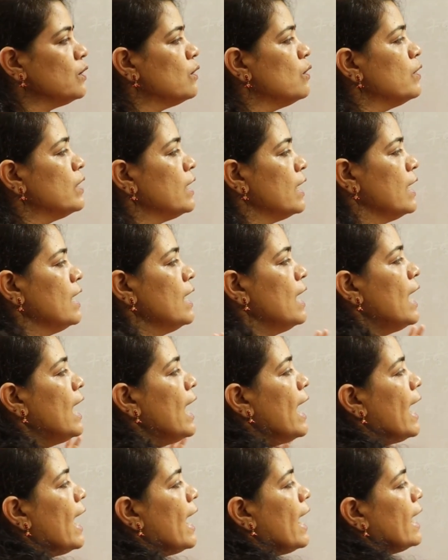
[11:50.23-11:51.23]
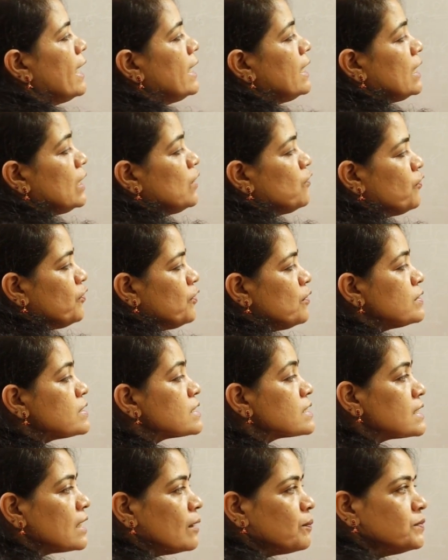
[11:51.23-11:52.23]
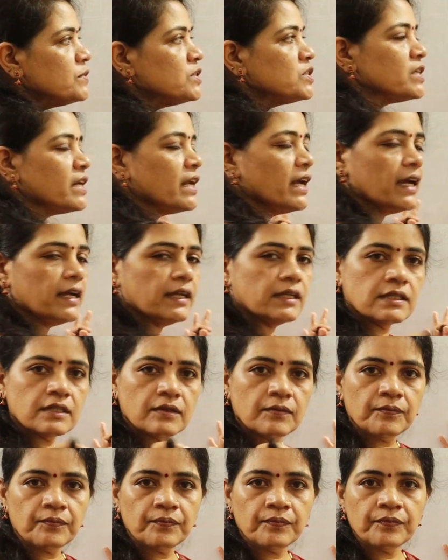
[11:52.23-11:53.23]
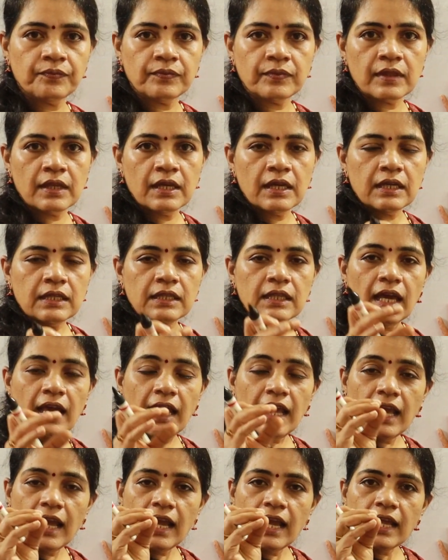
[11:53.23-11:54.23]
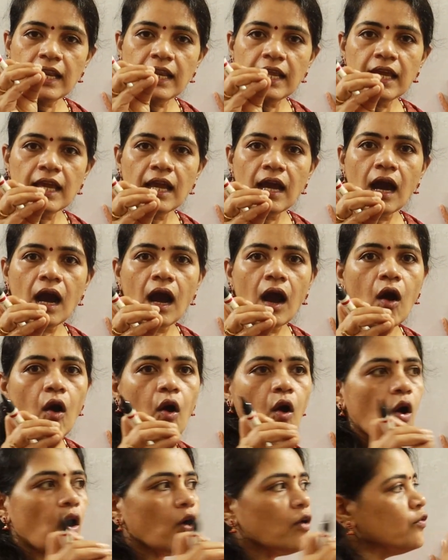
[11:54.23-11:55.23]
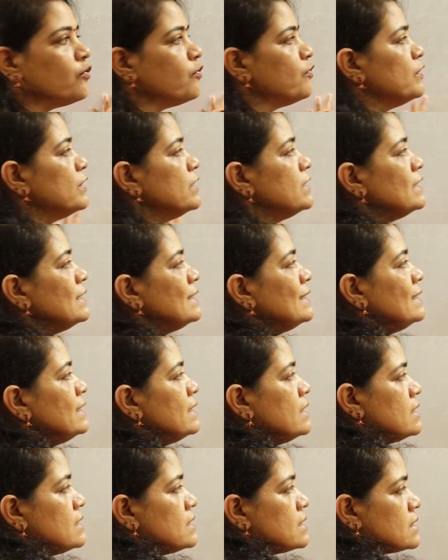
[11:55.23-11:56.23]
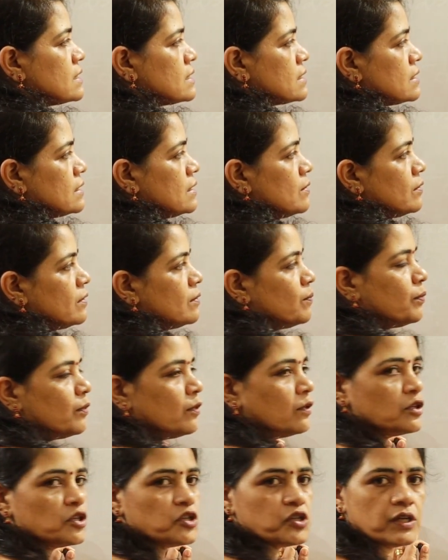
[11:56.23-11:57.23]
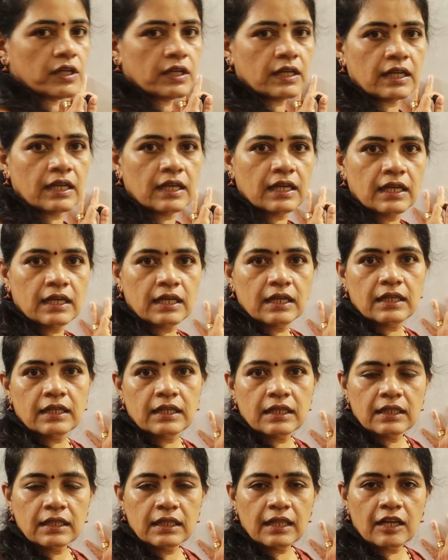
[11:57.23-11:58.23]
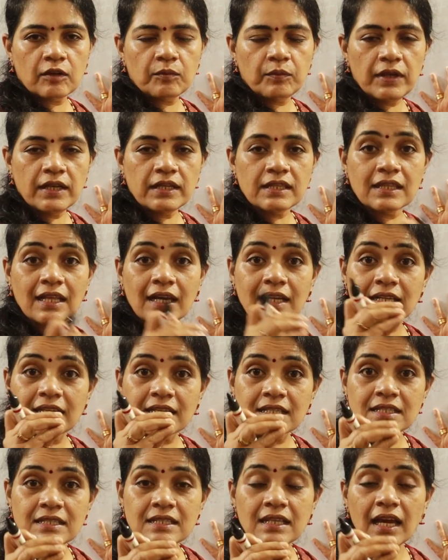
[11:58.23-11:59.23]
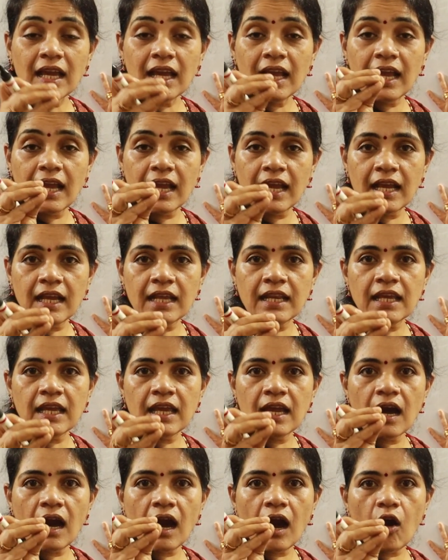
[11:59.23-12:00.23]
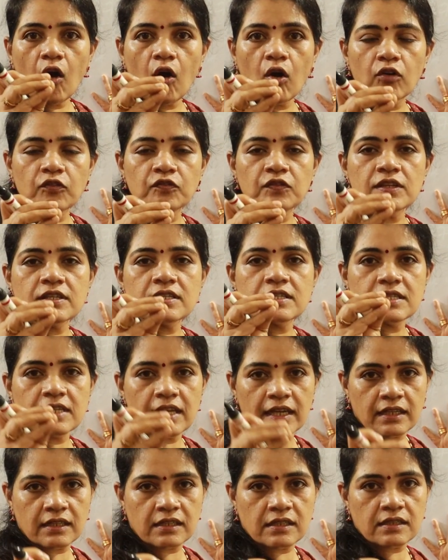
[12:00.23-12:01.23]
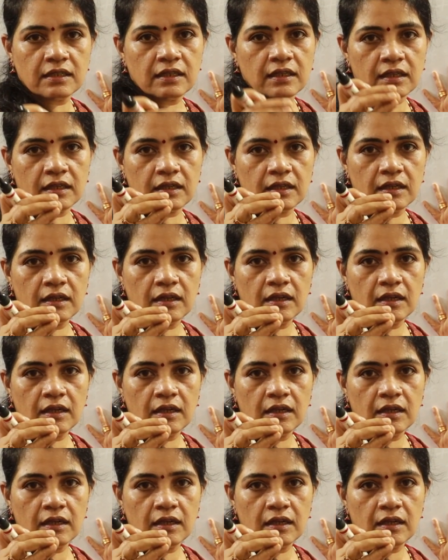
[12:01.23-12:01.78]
Okay, and if you subtract the area of this portion, that means that is the area of the sector,